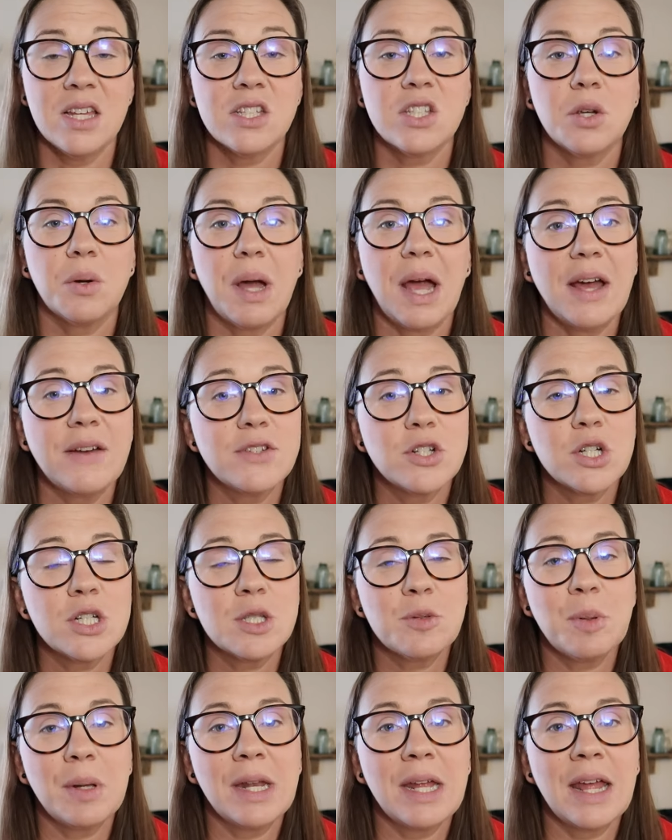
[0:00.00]
So after
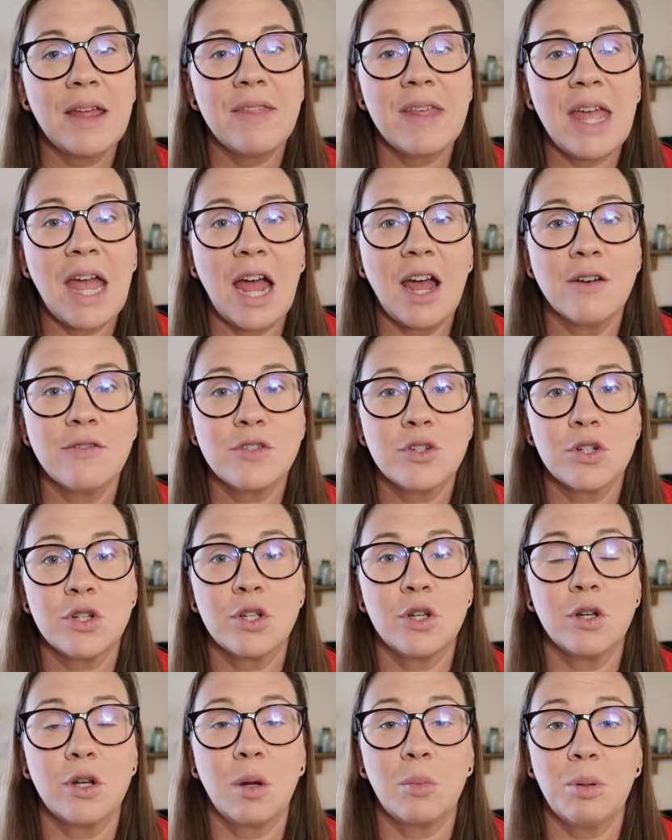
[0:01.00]
spending the
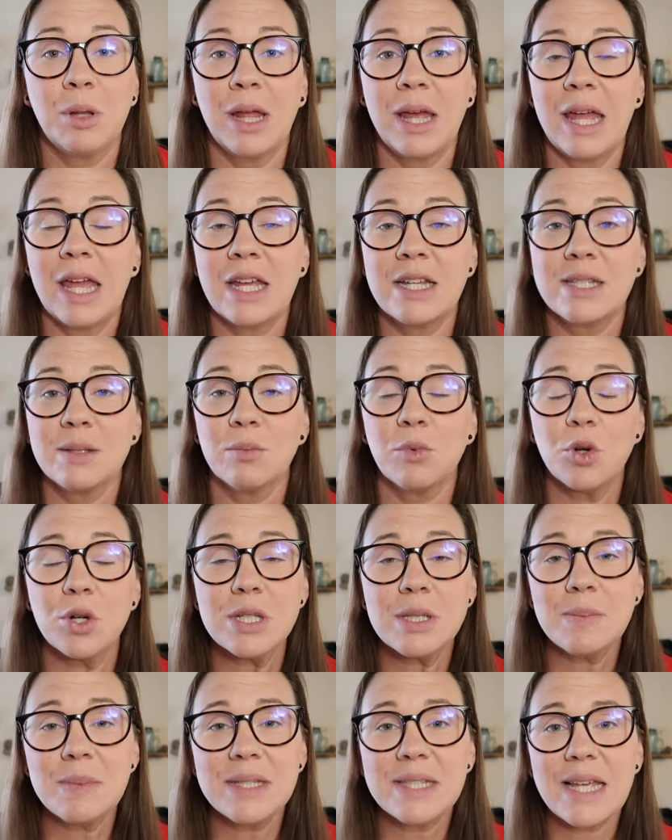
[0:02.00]
afternoon playing some
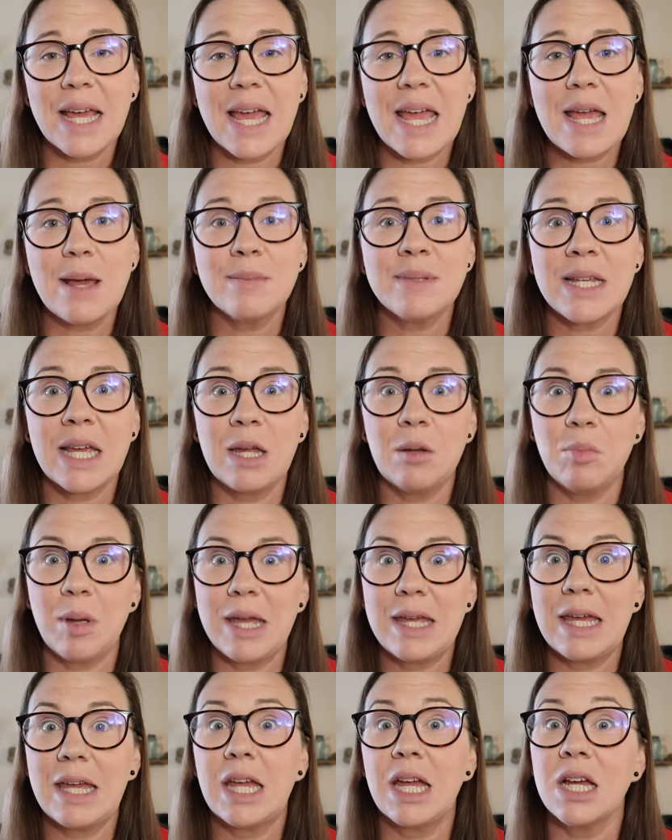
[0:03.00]
Christmas games and
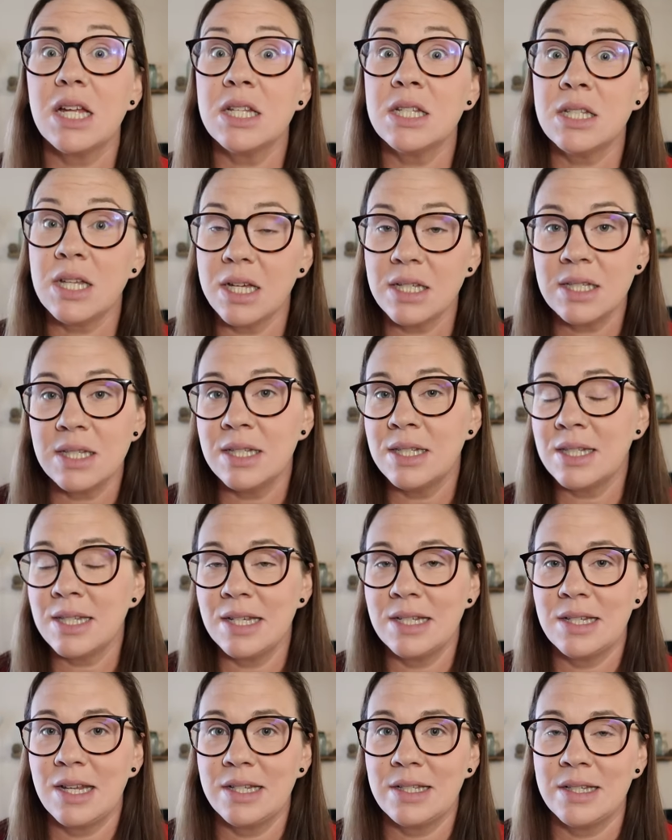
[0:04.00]
baking dozens
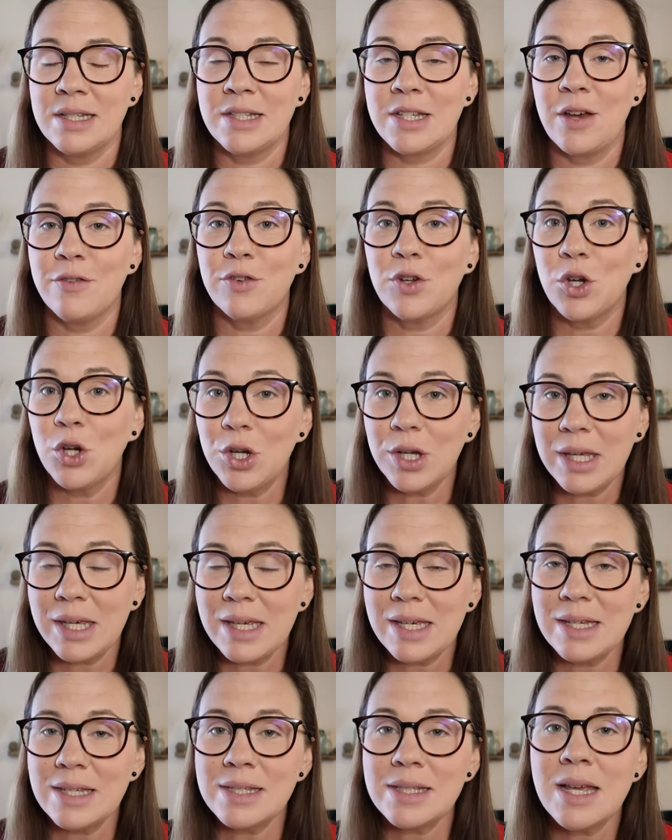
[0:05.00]
and dozens of
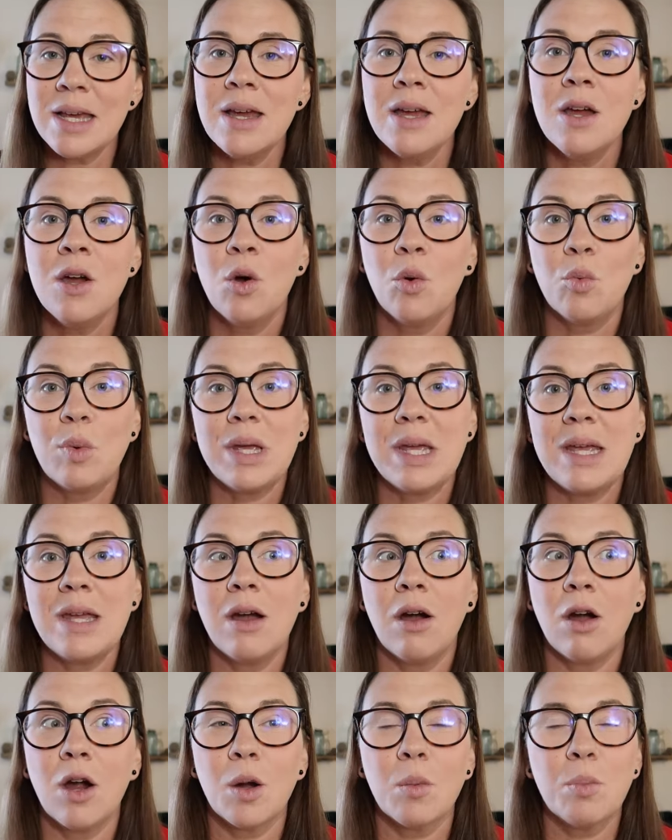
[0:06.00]
cookies,
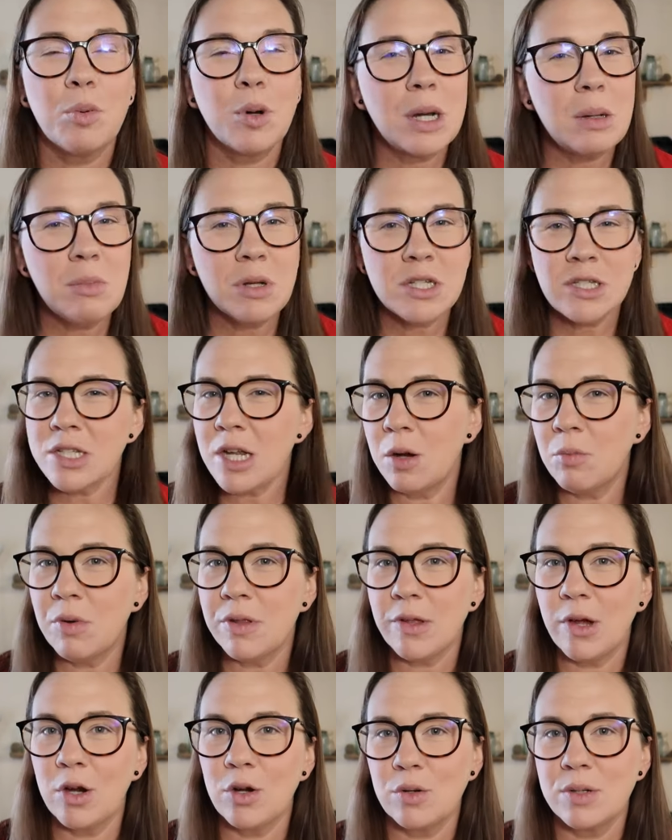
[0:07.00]
we are pretty much done
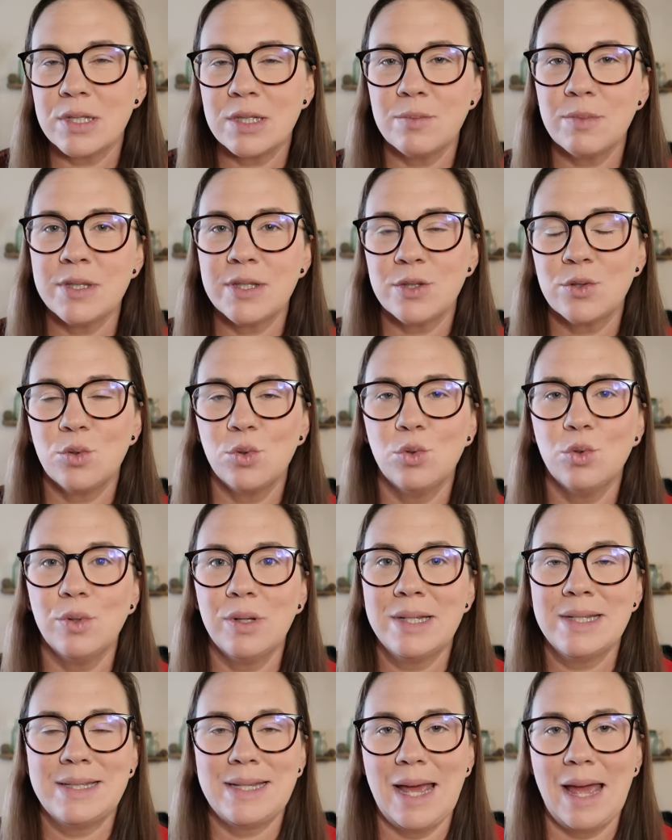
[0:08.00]
with our Christmas
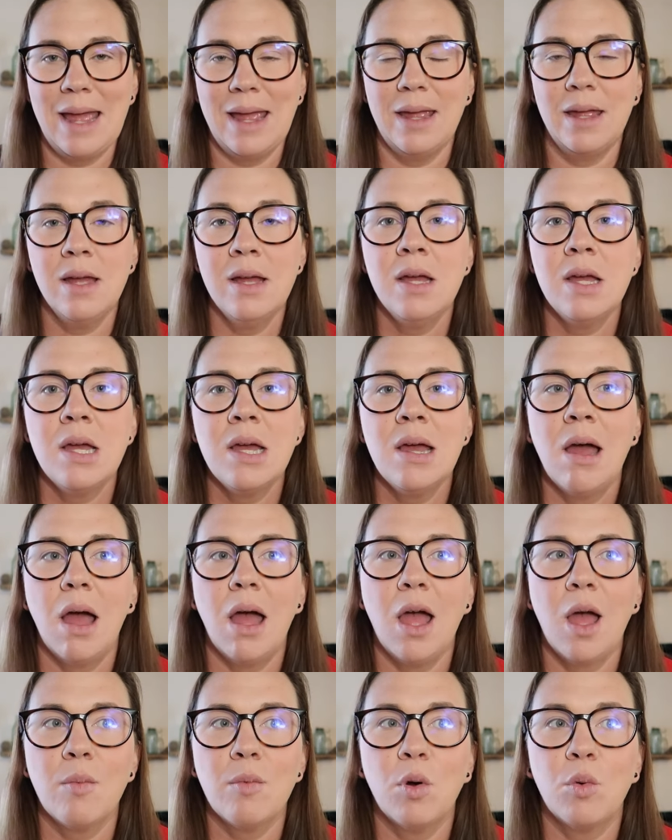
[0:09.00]
school day.
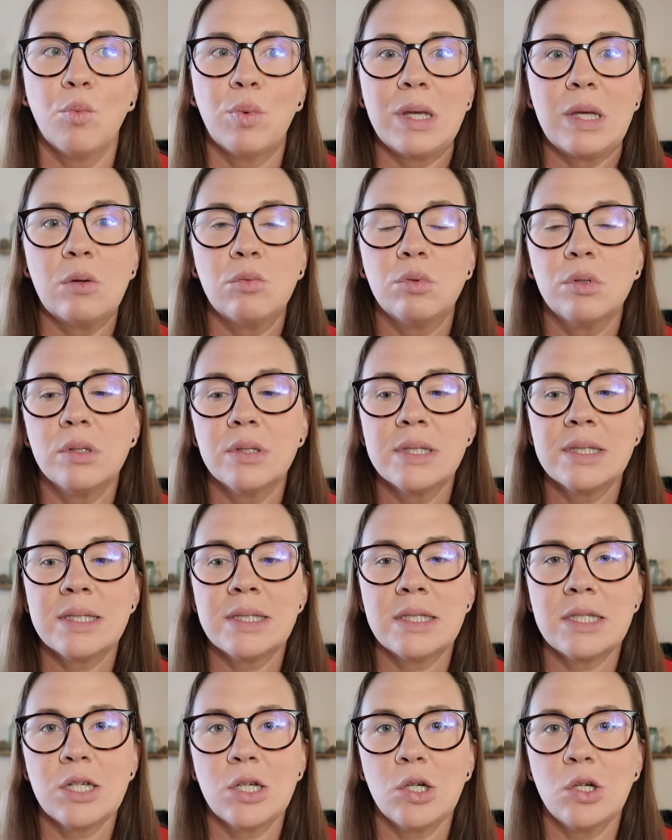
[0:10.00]
Um, we will
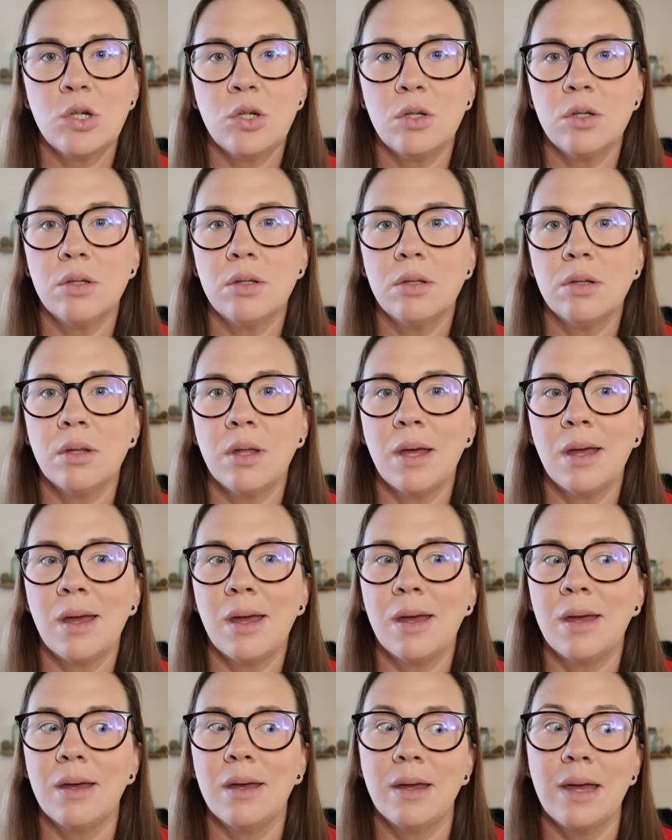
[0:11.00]
still
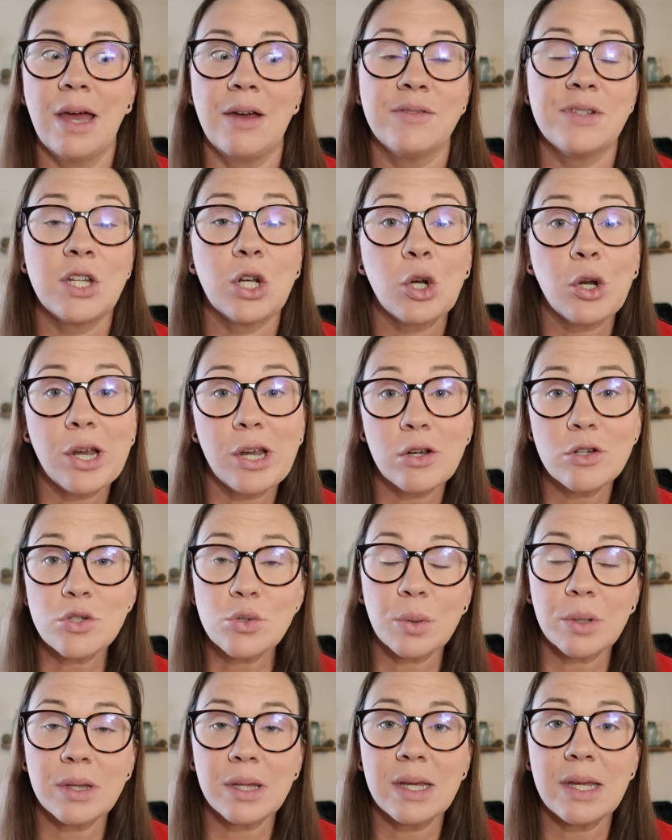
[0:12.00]
uh, have dinner here
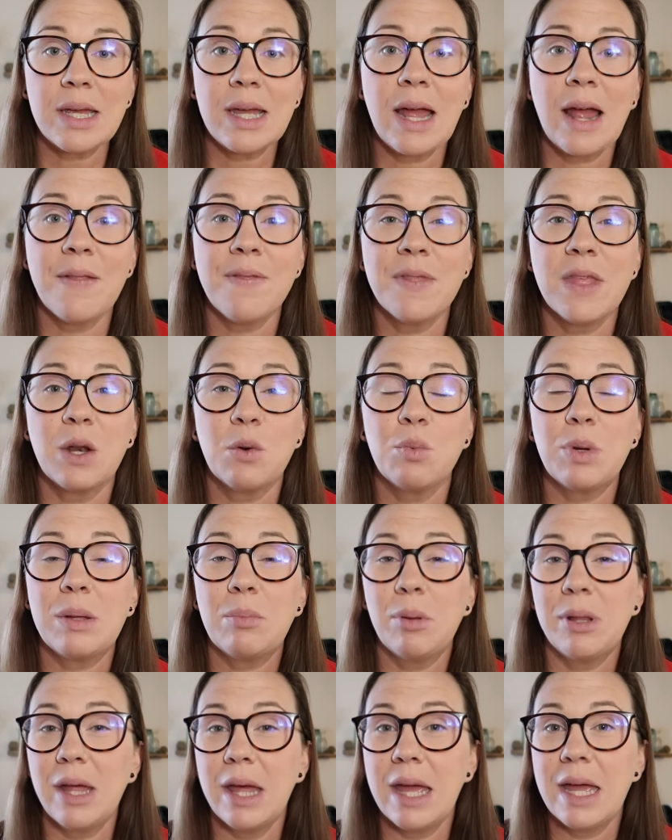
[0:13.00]
shortly, and then we
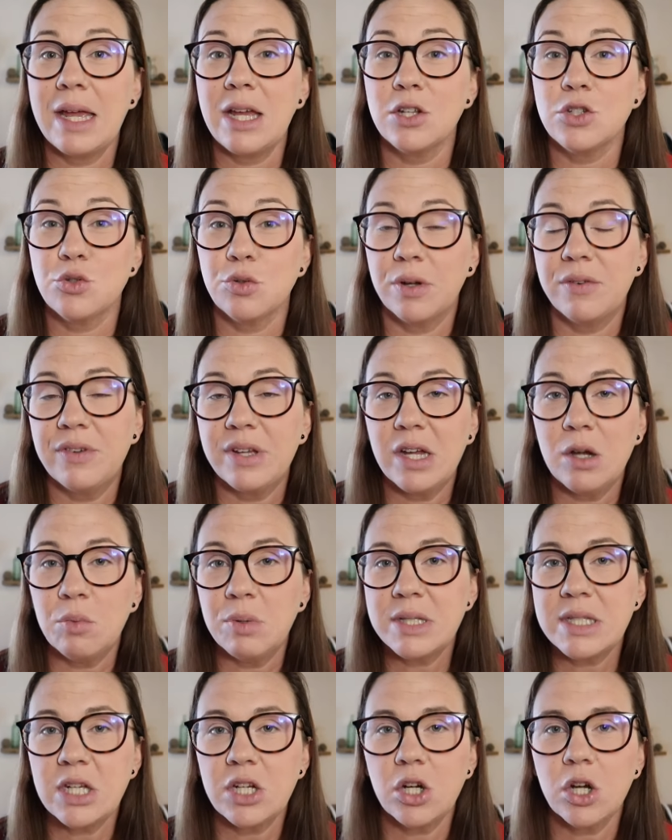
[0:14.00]
play trivia
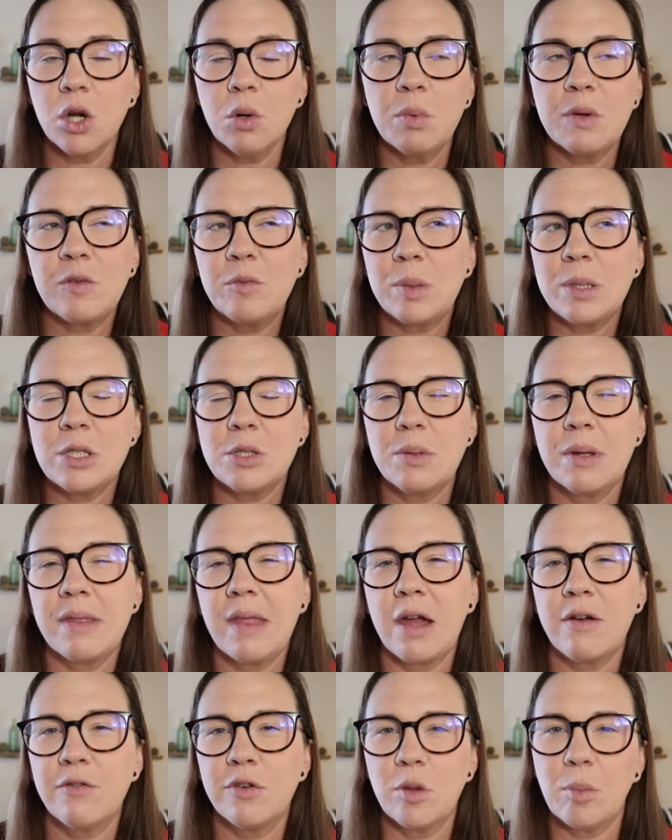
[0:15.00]
with dinner. We've been doing
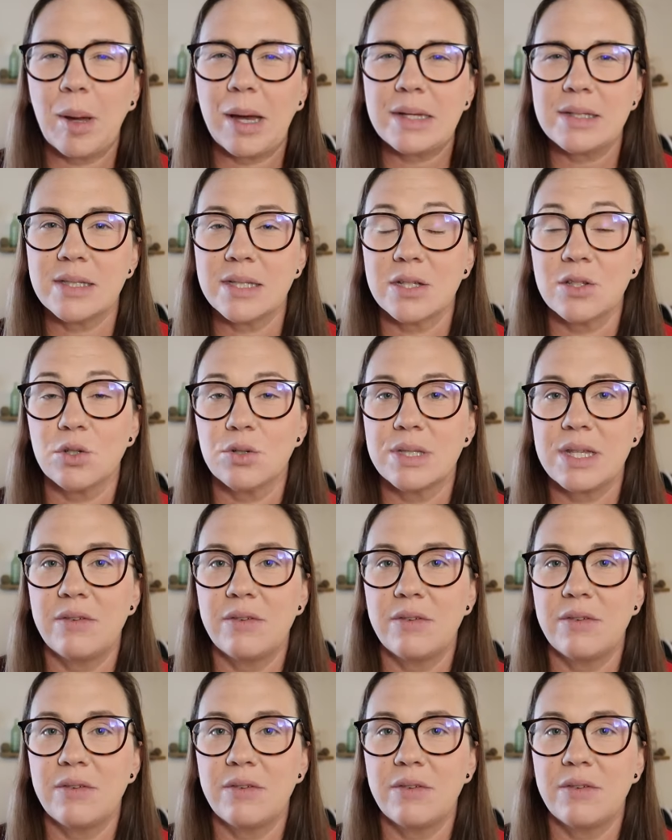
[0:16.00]
that for the past six or